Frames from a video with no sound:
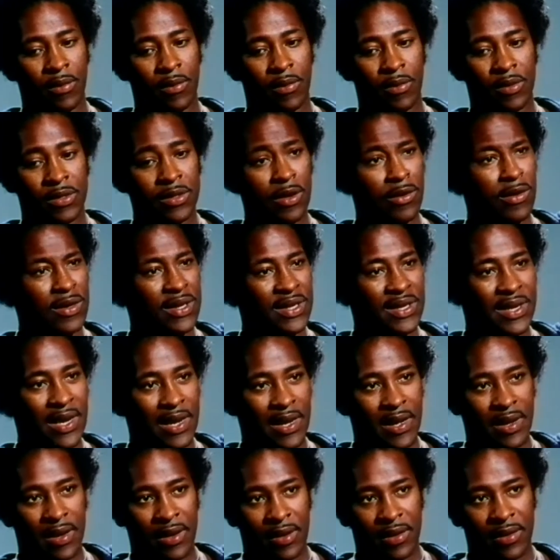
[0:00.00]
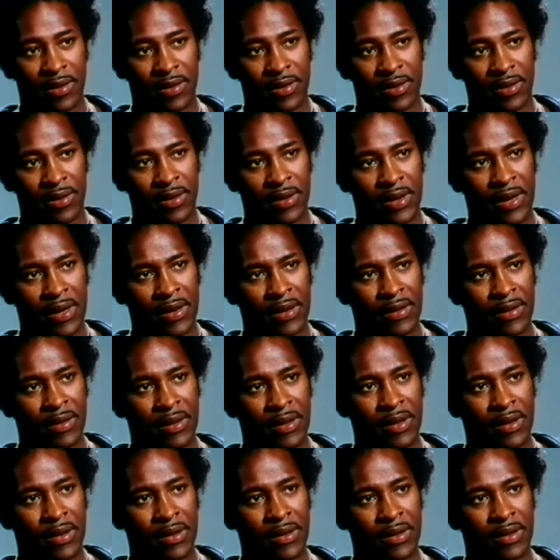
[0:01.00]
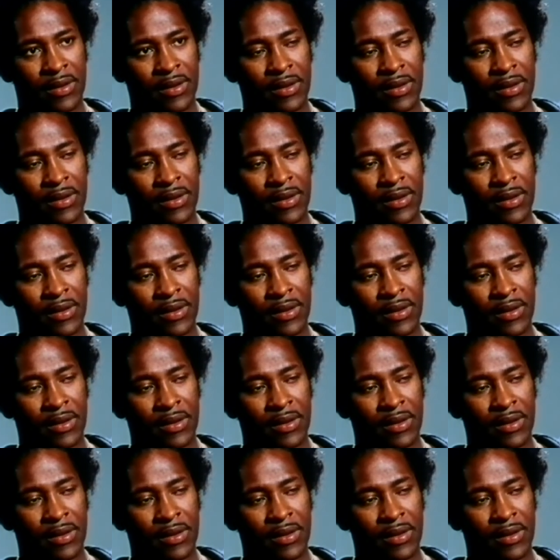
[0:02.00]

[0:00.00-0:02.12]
was going to die, kind of thing.